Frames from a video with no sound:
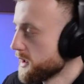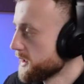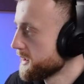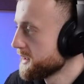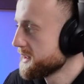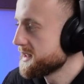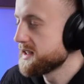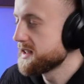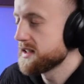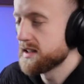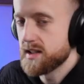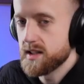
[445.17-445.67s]

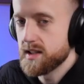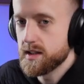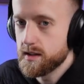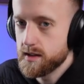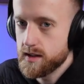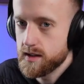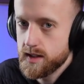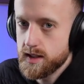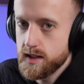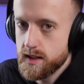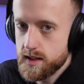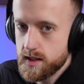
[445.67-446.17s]
This is
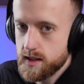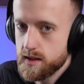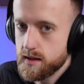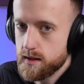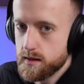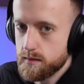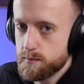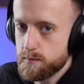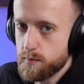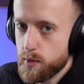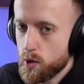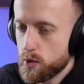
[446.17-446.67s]

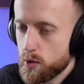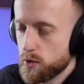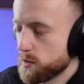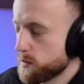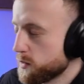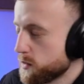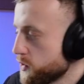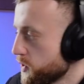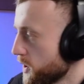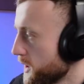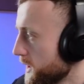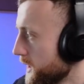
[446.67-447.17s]
the point that we're
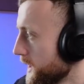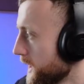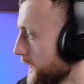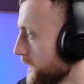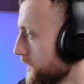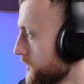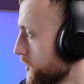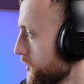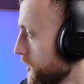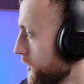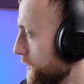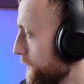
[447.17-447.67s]
trying to
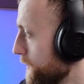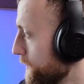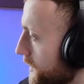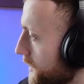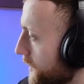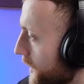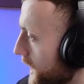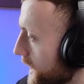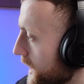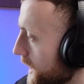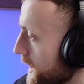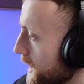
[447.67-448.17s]
get to.
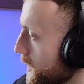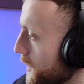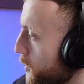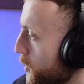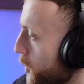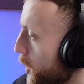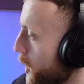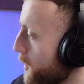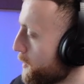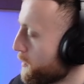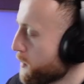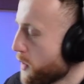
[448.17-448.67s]
Finally,
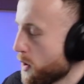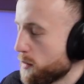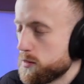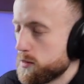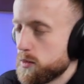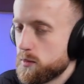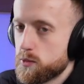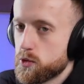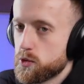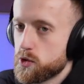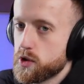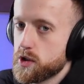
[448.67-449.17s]
what
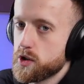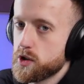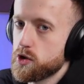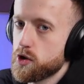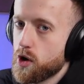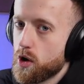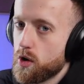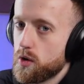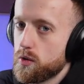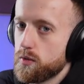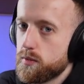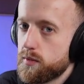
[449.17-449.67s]
problem does it
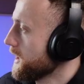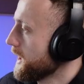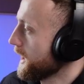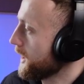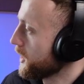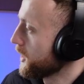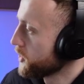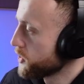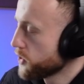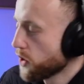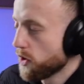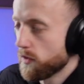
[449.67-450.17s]
solve? It
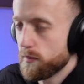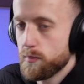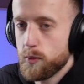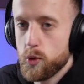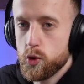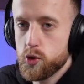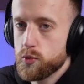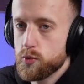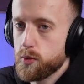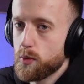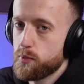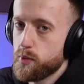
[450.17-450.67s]
can solve
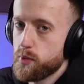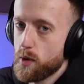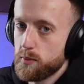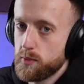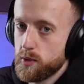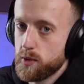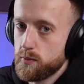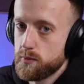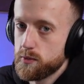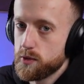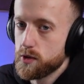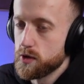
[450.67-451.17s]
multiple
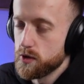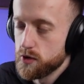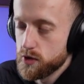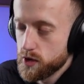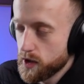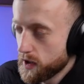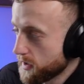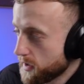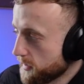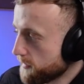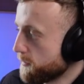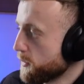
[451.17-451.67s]
problems, so you
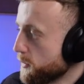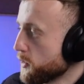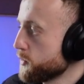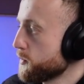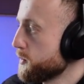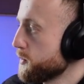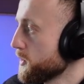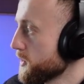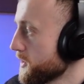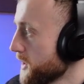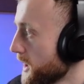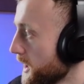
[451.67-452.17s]
can have
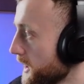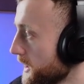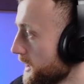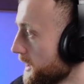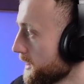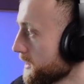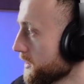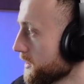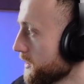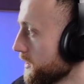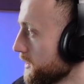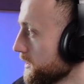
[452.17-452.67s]
multiple selling
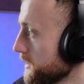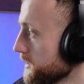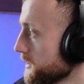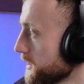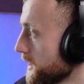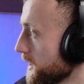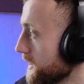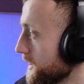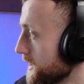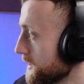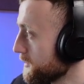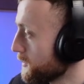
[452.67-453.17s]
angles,
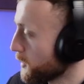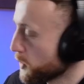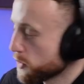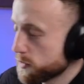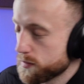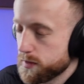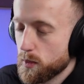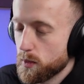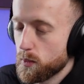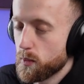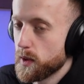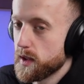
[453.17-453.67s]
and there's
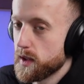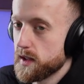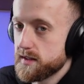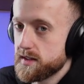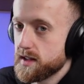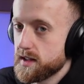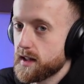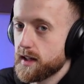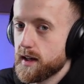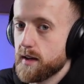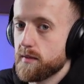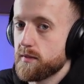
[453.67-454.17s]
multiple ways
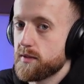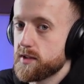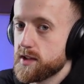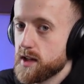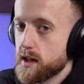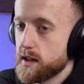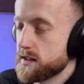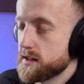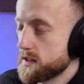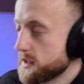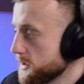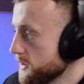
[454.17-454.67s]
you can
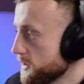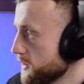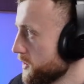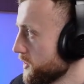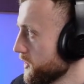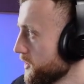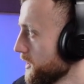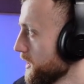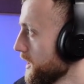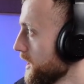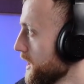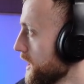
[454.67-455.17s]
emphasize each.